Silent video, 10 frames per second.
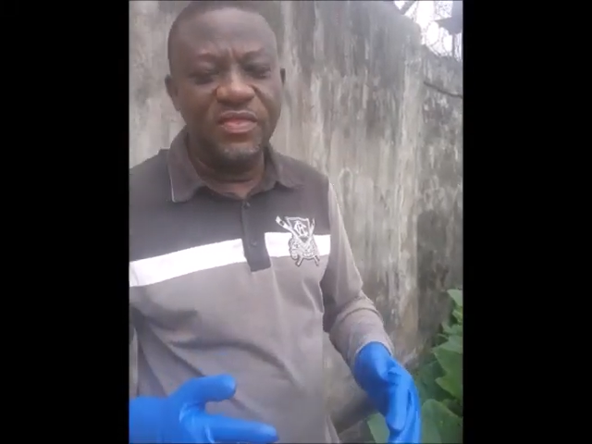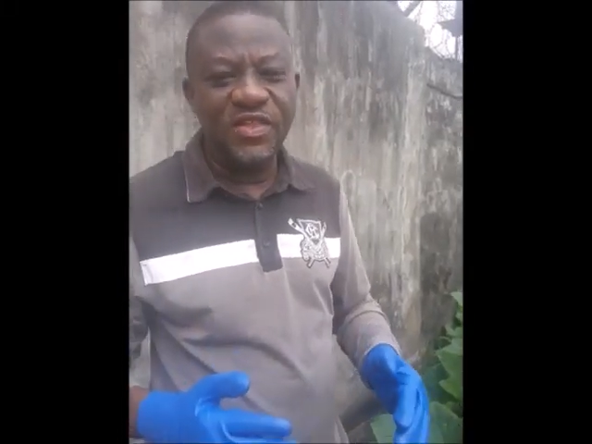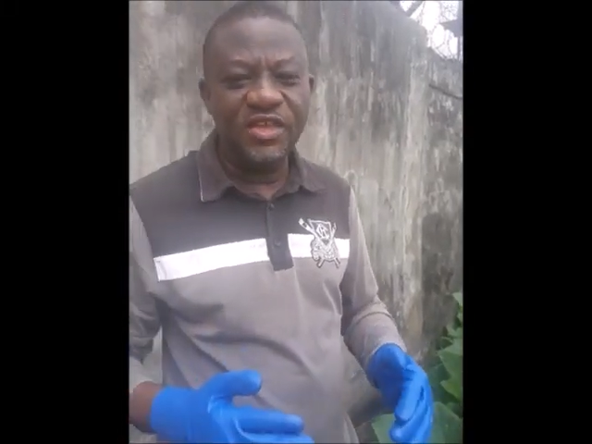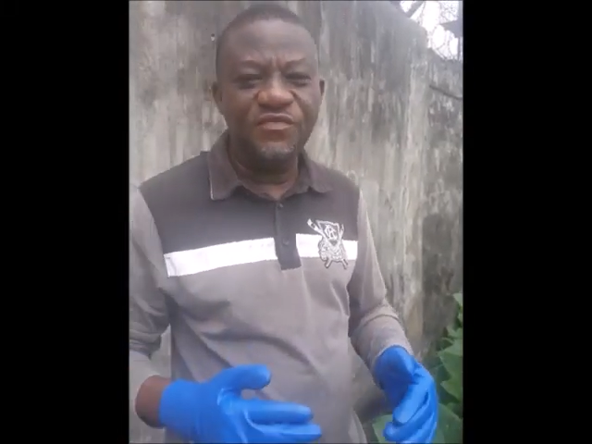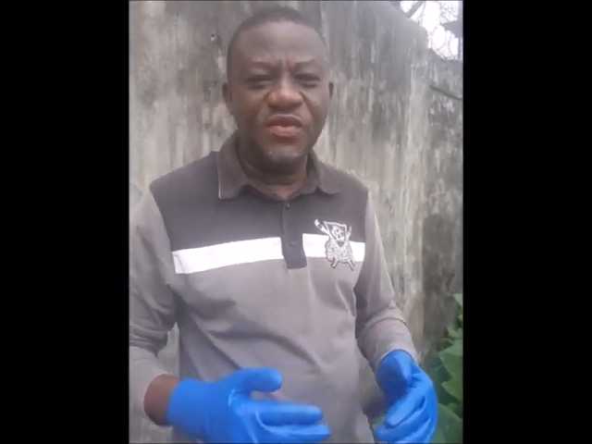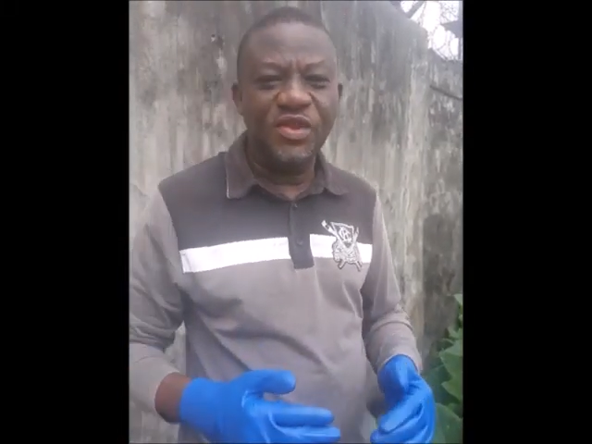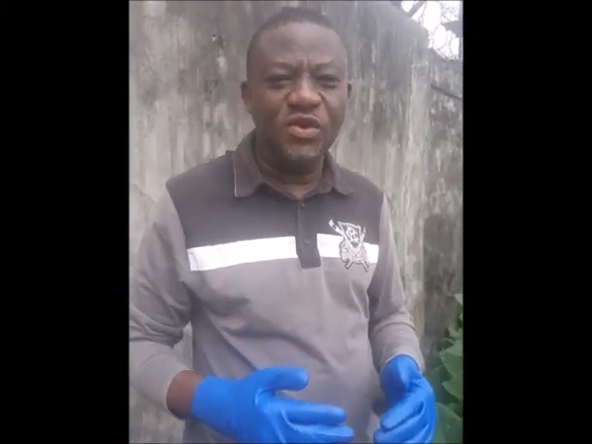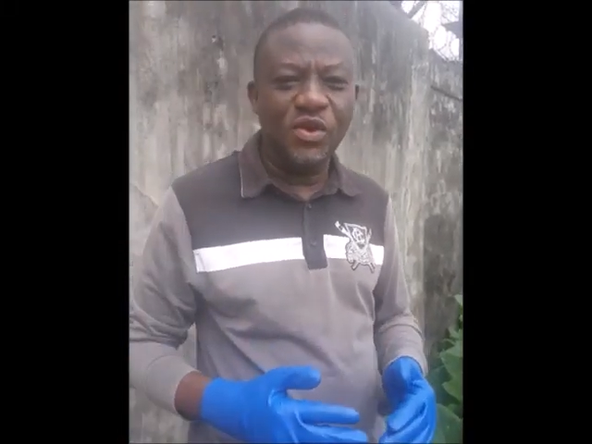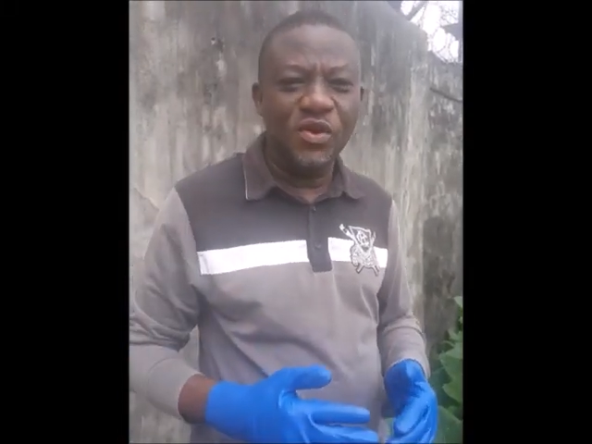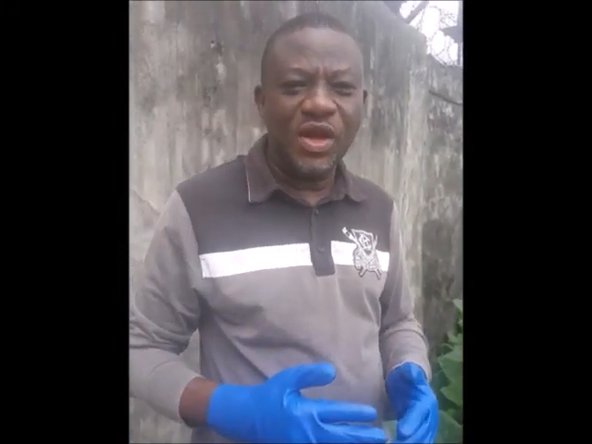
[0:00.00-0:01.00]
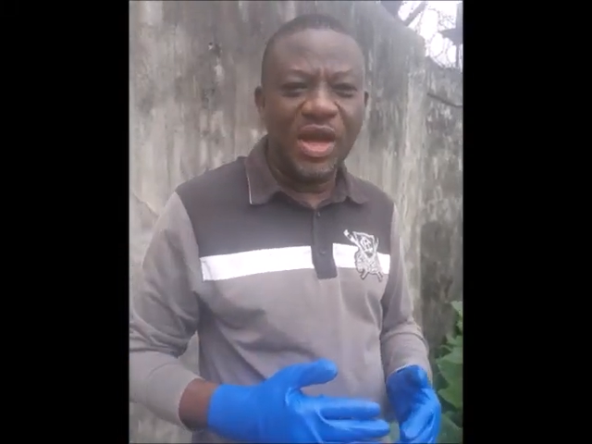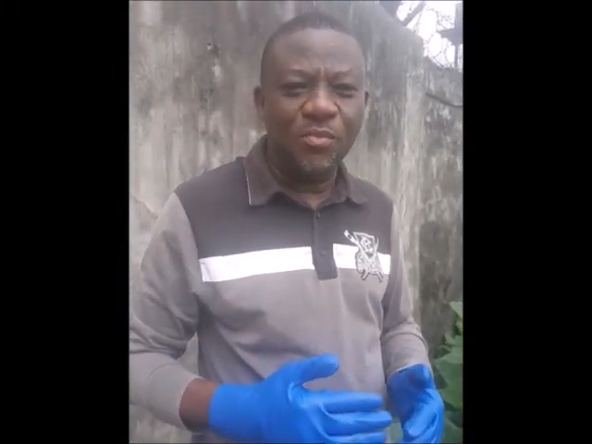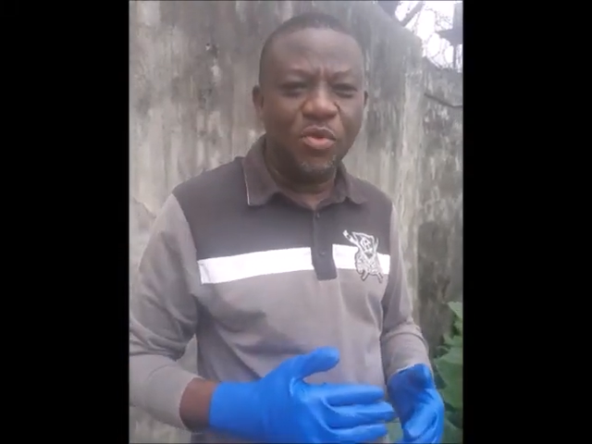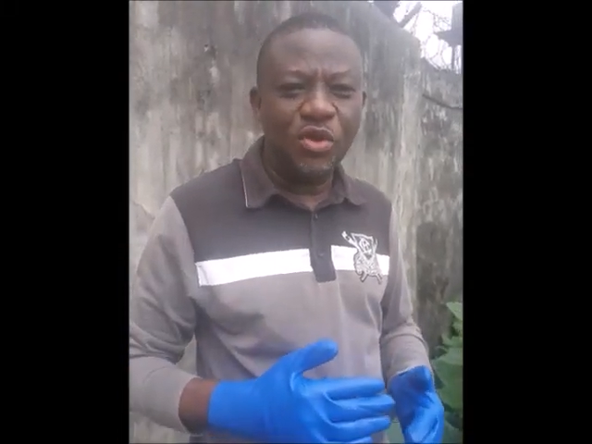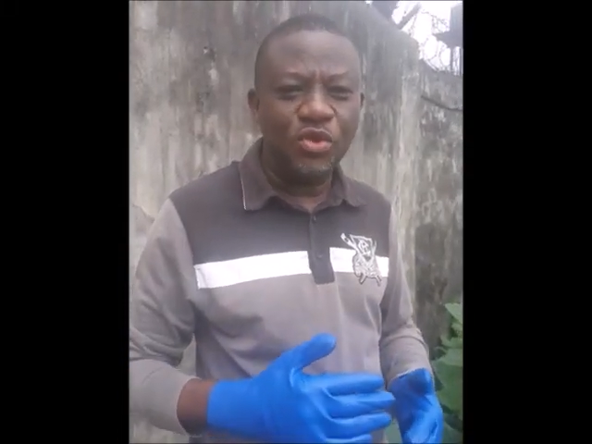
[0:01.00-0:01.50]
In this video,
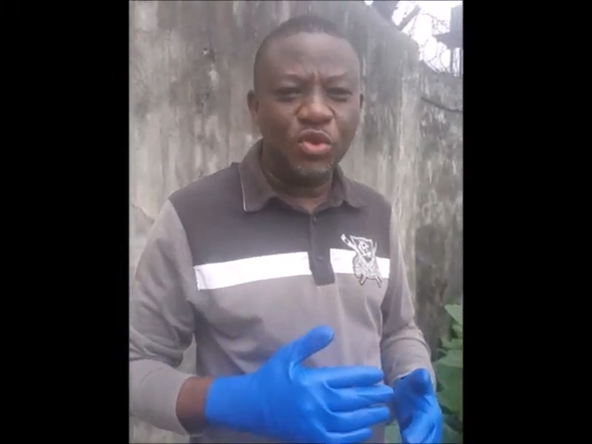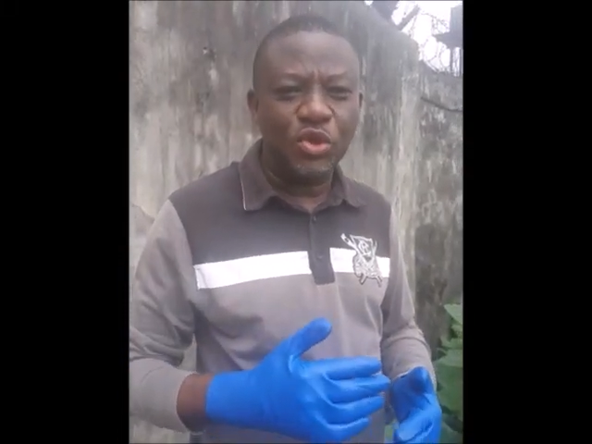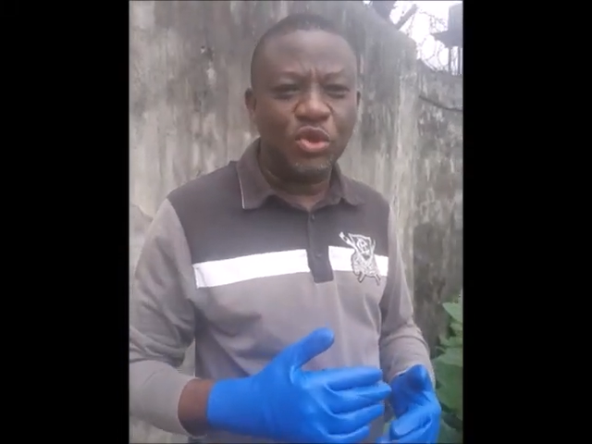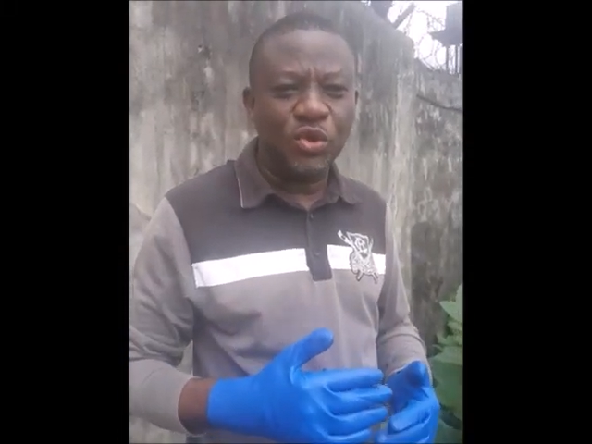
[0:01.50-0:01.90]
I'm going to